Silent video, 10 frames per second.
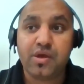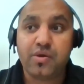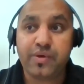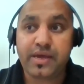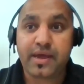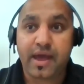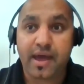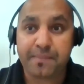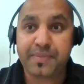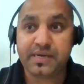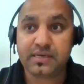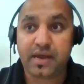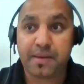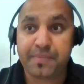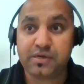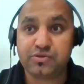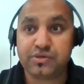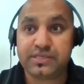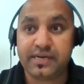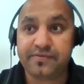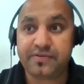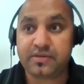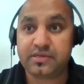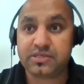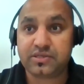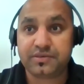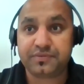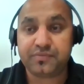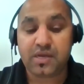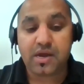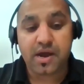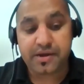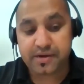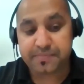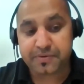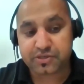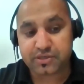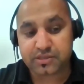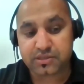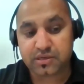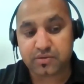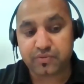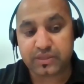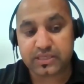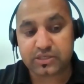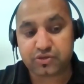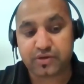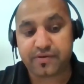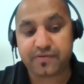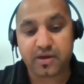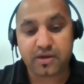we have been able to deliver this 100% with student